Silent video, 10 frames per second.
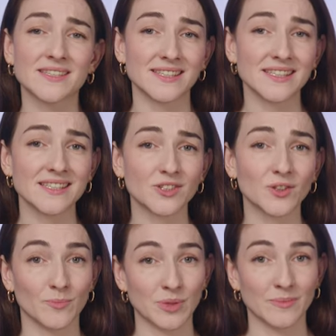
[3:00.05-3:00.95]
is easy to
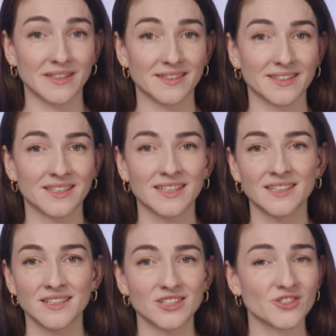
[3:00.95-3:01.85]
implement.
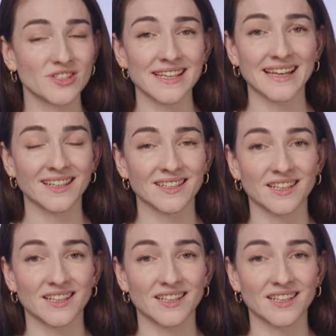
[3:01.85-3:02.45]
It's just adding